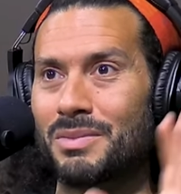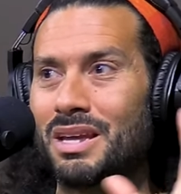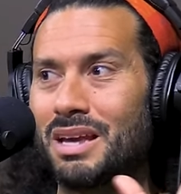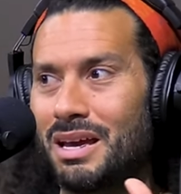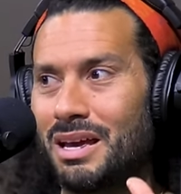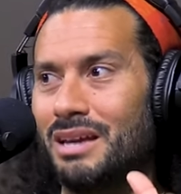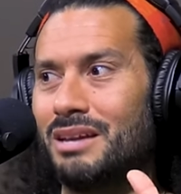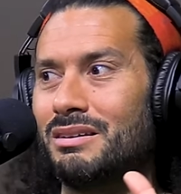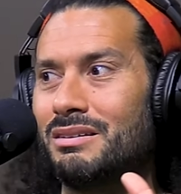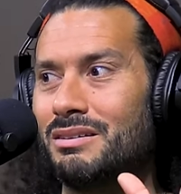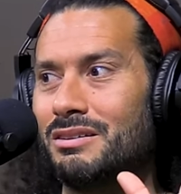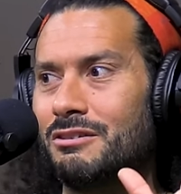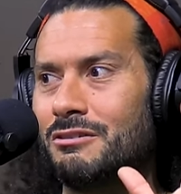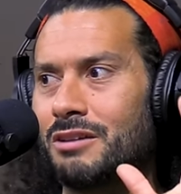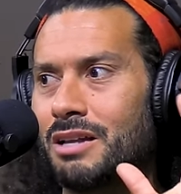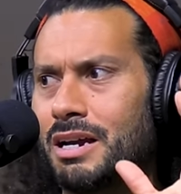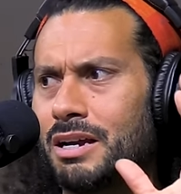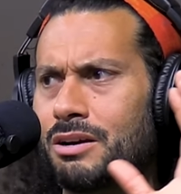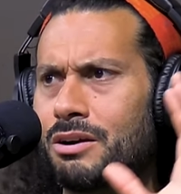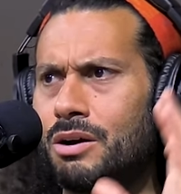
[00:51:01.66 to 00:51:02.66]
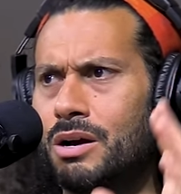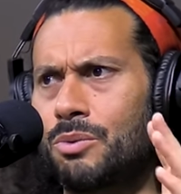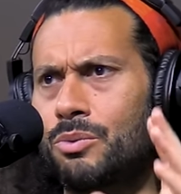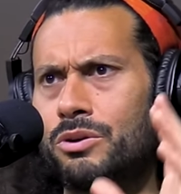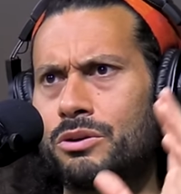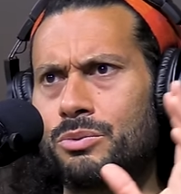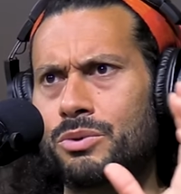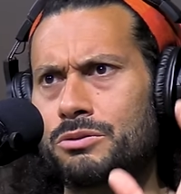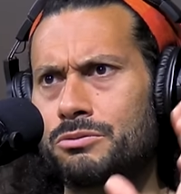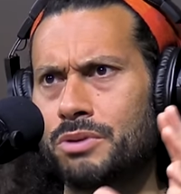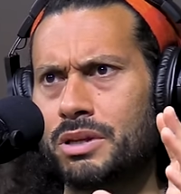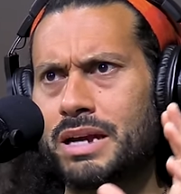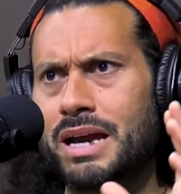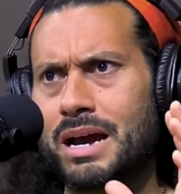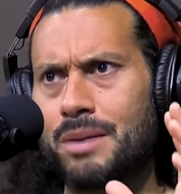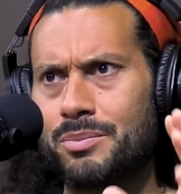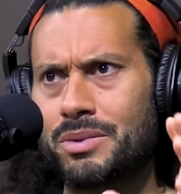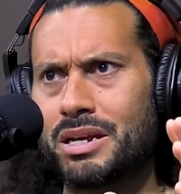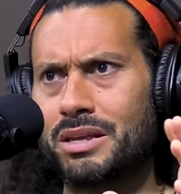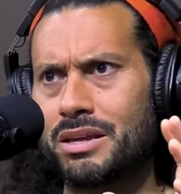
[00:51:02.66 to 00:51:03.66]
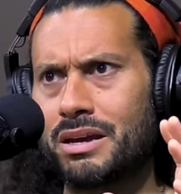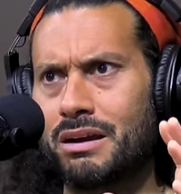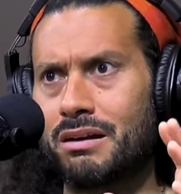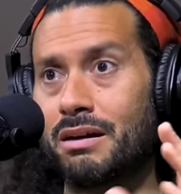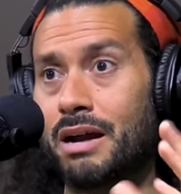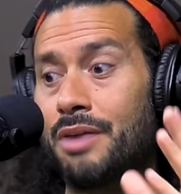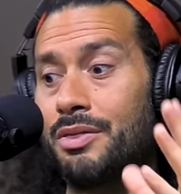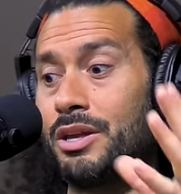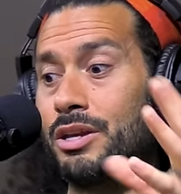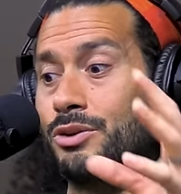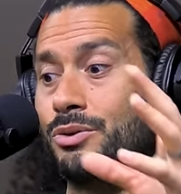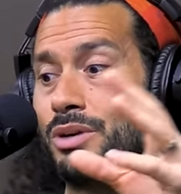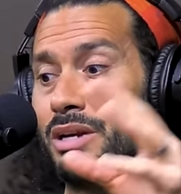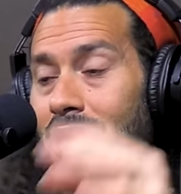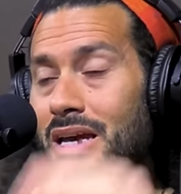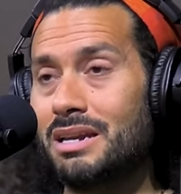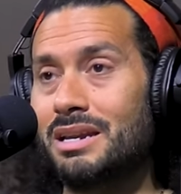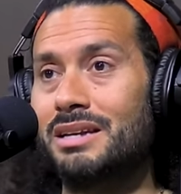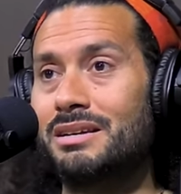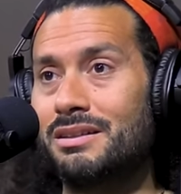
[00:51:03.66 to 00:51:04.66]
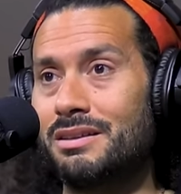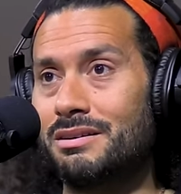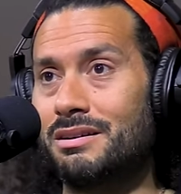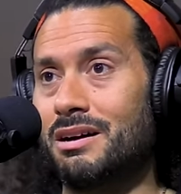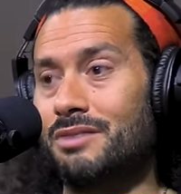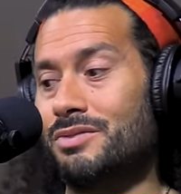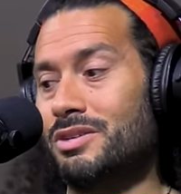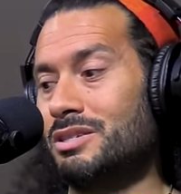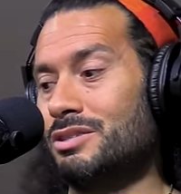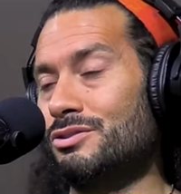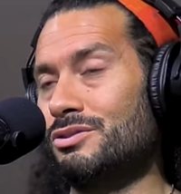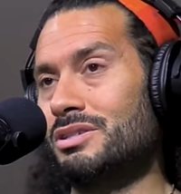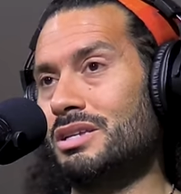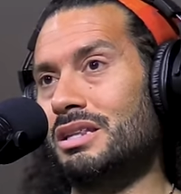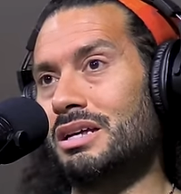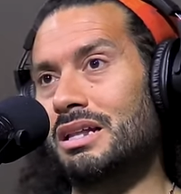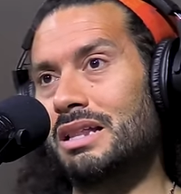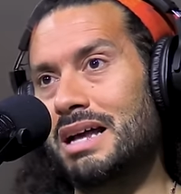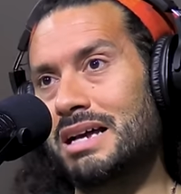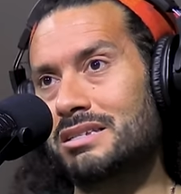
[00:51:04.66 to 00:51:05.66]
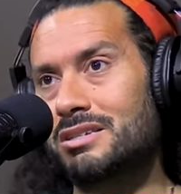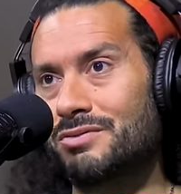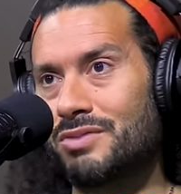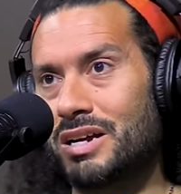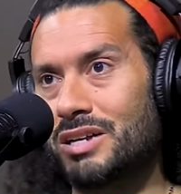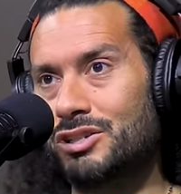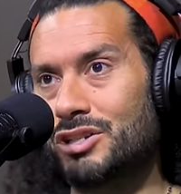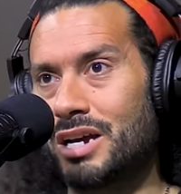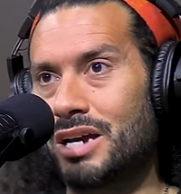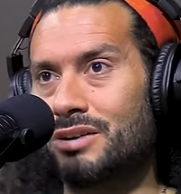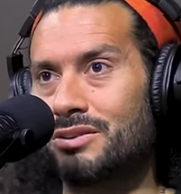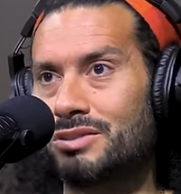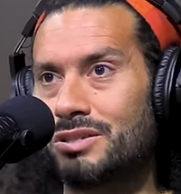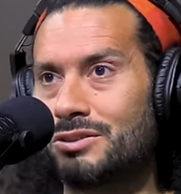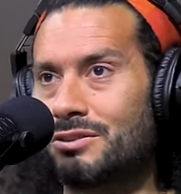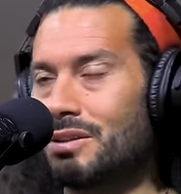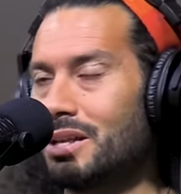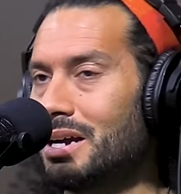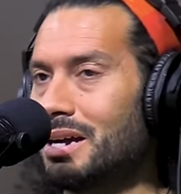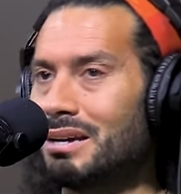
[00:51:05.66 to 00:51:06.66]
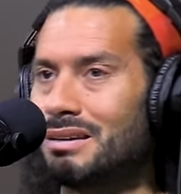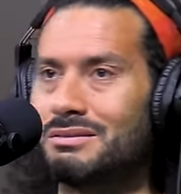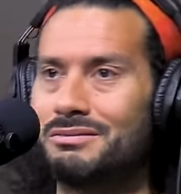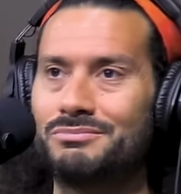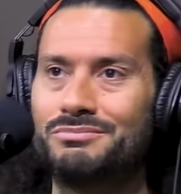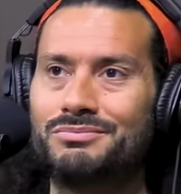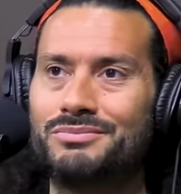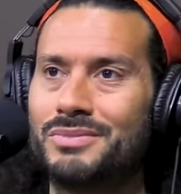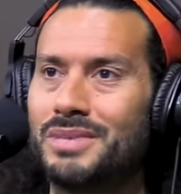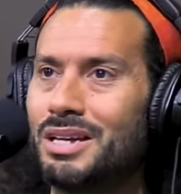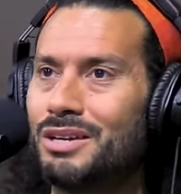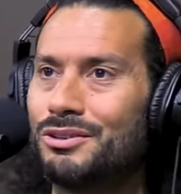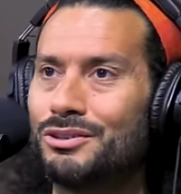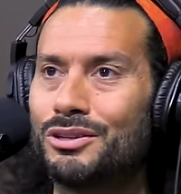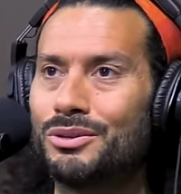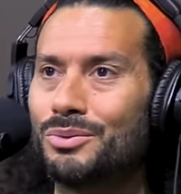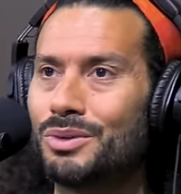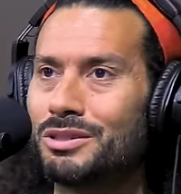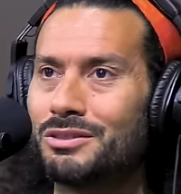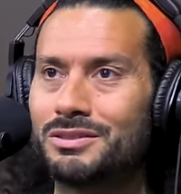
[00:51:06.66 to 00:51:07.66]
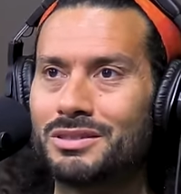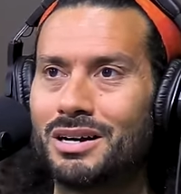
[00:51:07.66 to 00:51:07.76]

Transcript: and you're like oh i wonder what's really happening there and then you get into the office and you see the classified channels and you're like they don't know what they're